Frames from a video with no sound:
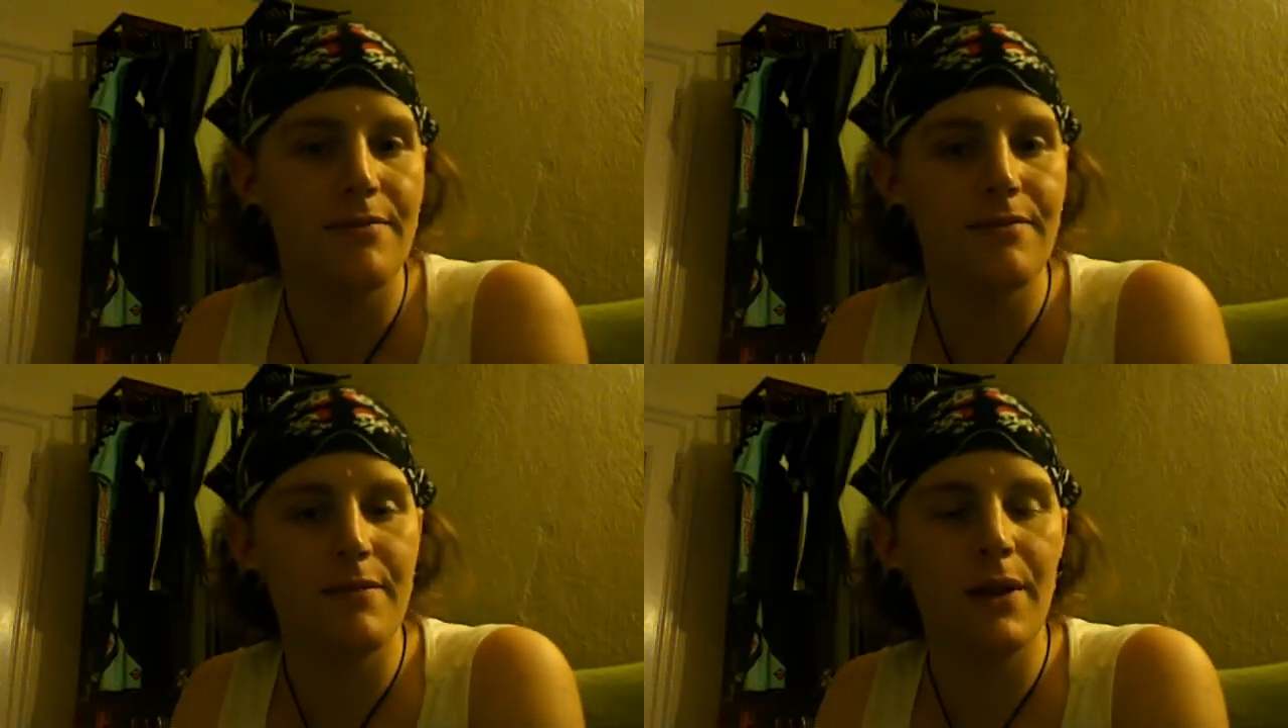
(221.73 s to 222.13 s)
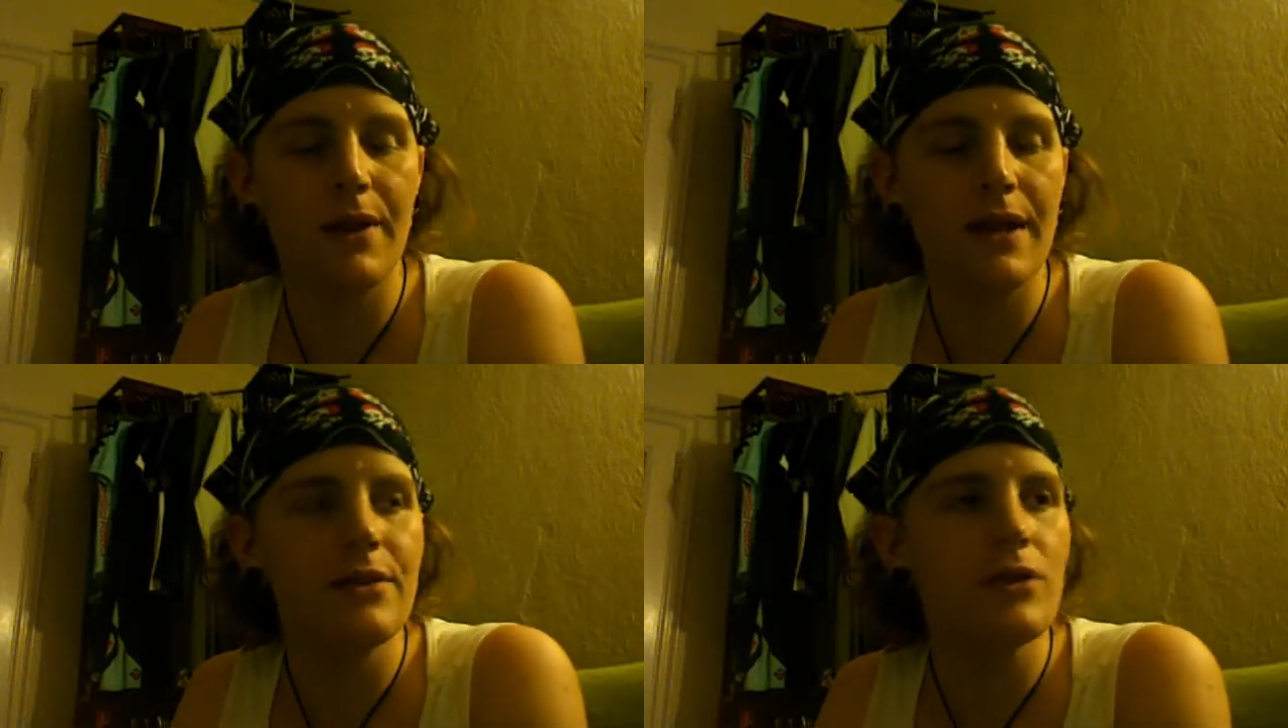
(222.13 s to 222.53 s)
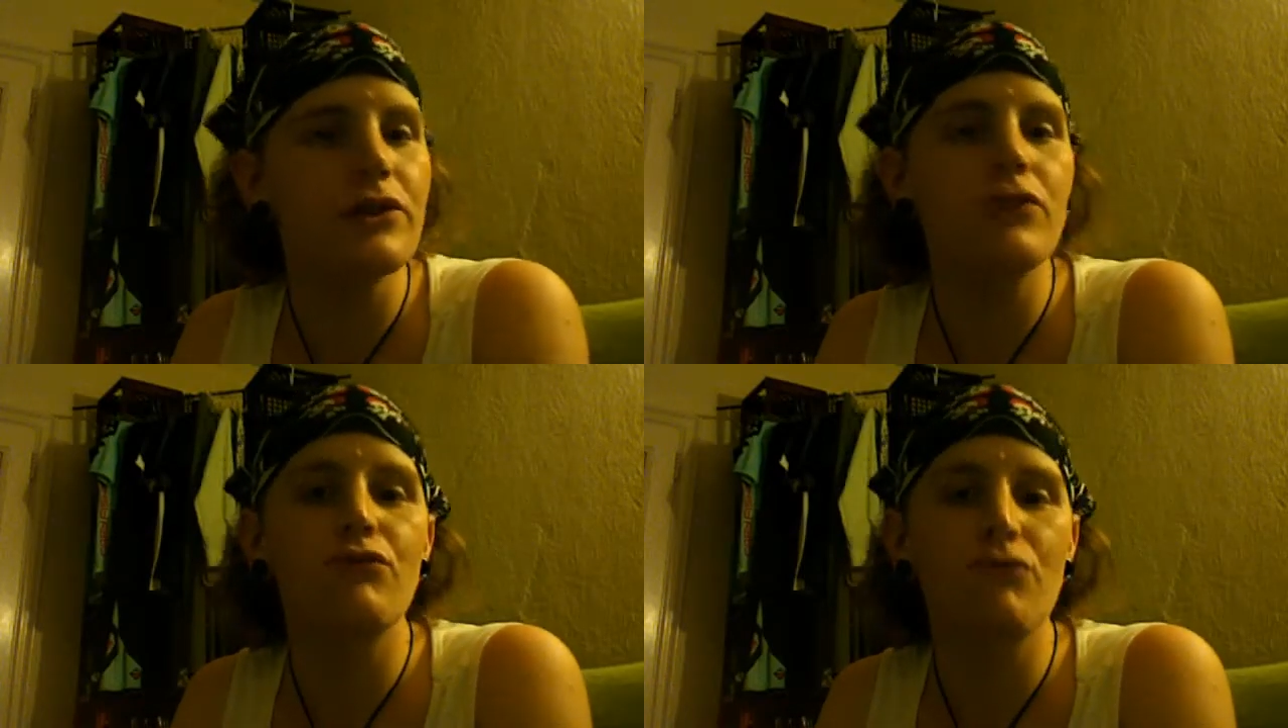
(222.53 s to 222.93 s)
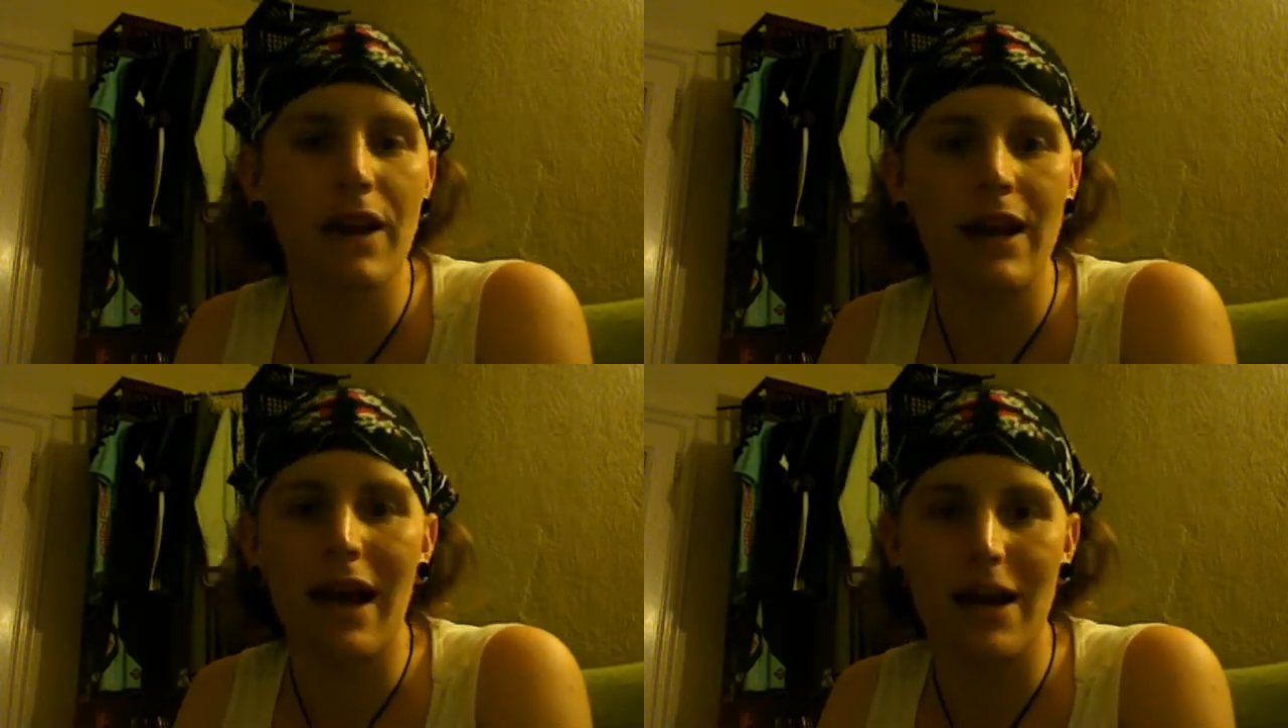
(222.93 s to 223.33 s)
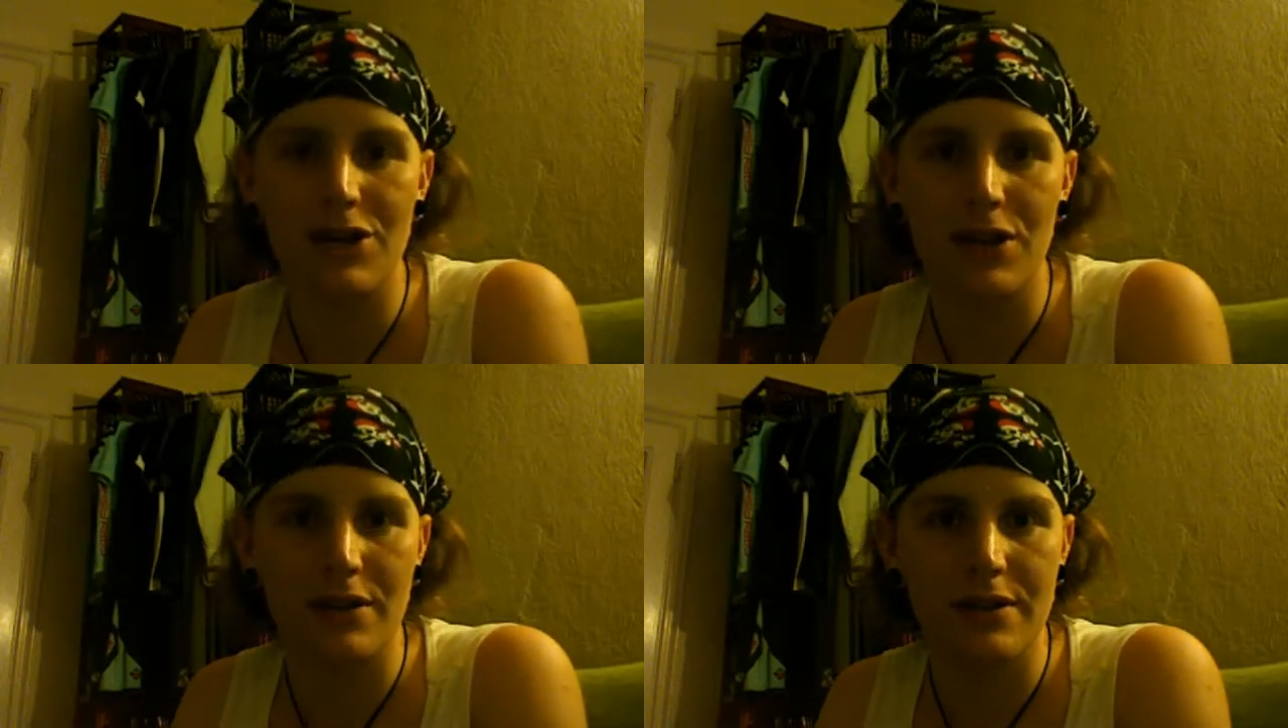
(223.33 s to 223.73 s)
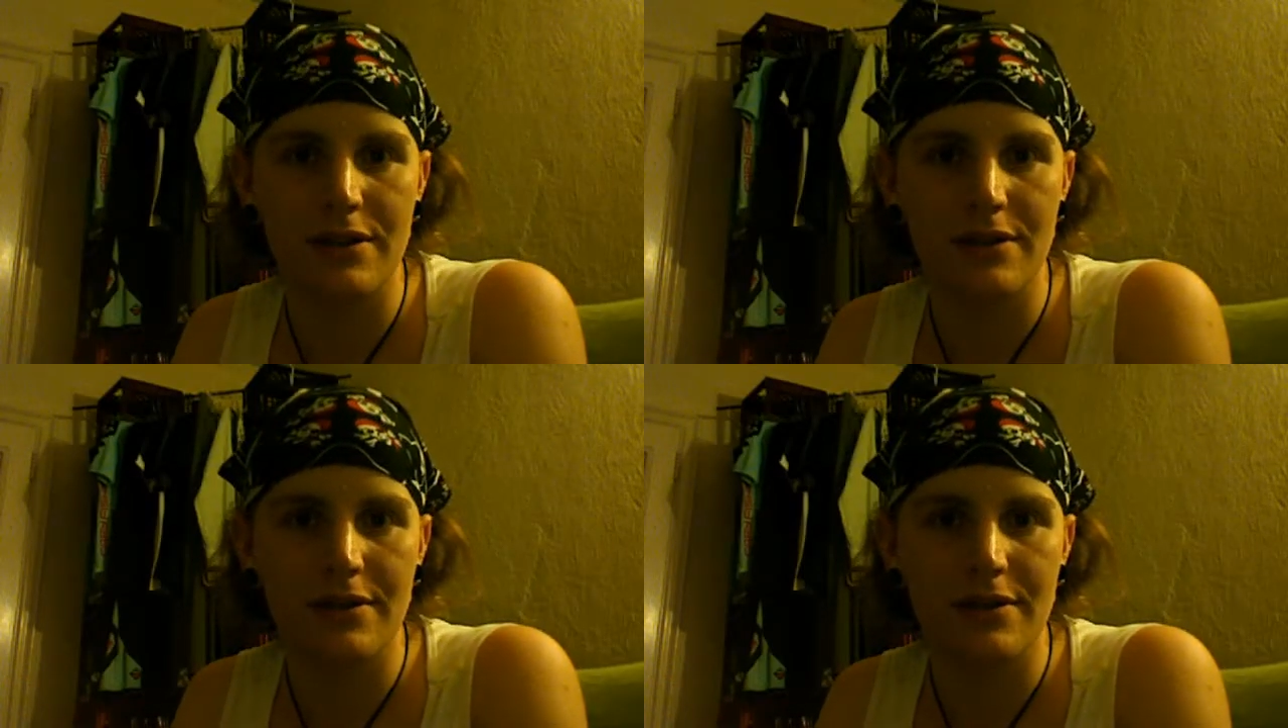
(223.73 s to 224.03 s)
Those are great actions.